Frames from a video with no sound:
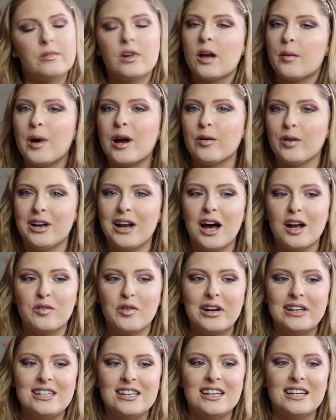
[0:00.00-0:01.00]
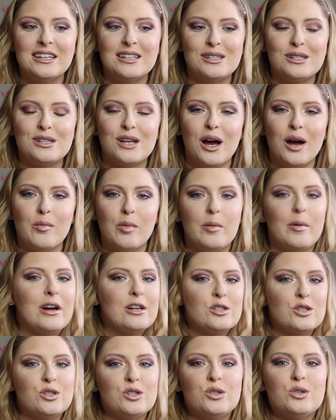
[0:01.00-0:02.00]
I might run out of ideas. I might
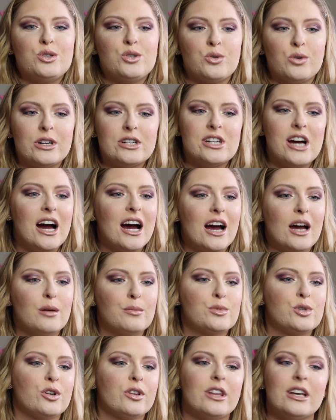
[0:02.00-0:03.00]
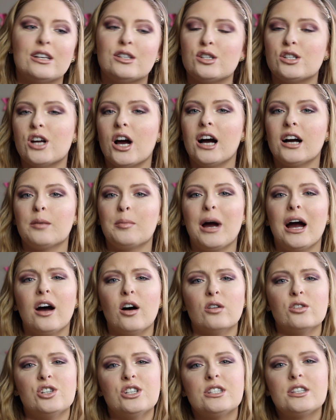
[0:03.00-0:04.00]
just do story times or things to talk
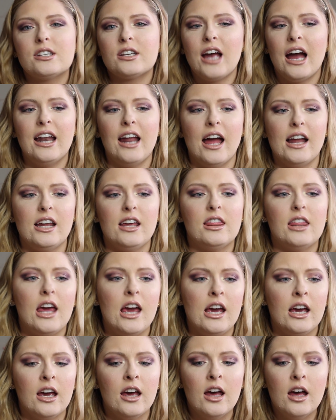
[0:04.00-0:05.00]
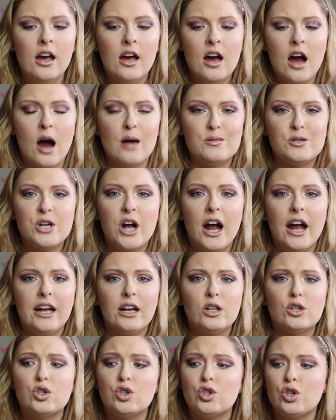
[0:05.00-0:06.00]
about, just kind of anything. I'm
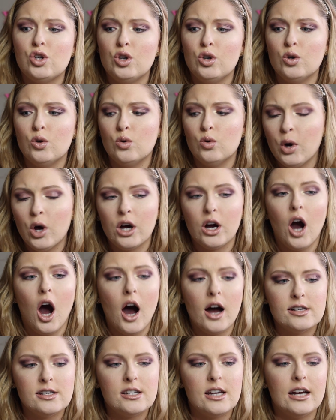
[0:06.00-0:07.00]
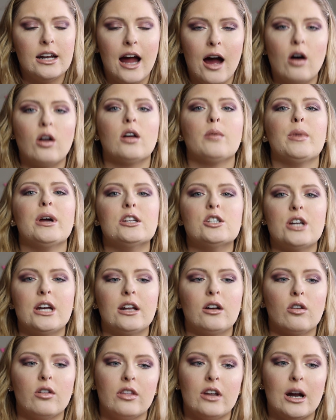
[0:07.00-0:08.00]
trying to put content out on my
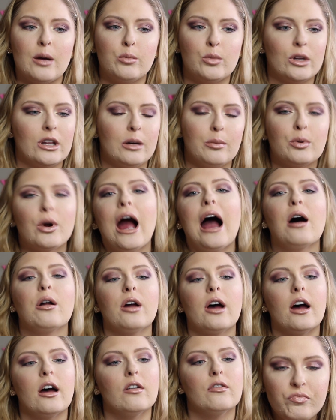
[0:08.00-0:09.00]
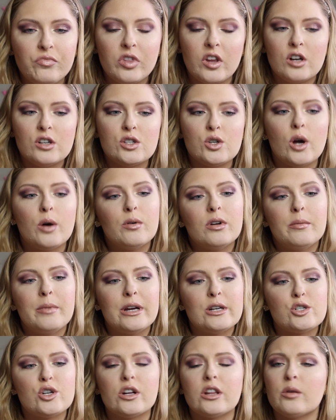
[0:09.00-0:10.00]
channel that I'm really proud of. So I want to
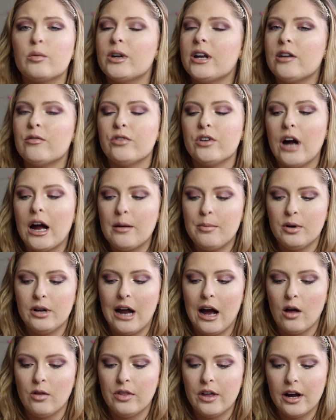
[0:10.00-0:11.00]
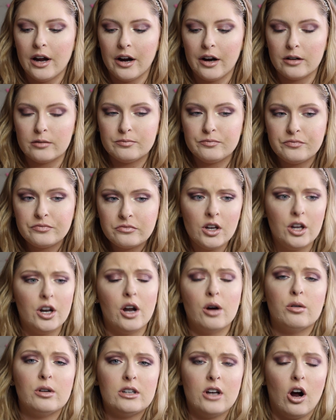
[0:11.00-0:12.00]
make sure that whatever I put out there, you
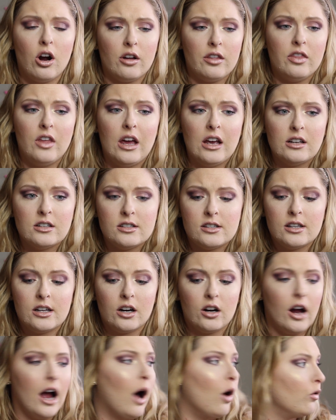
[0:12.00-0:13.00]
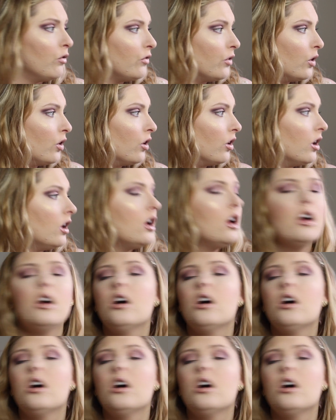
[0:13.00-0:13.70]
know, are things that are helpful,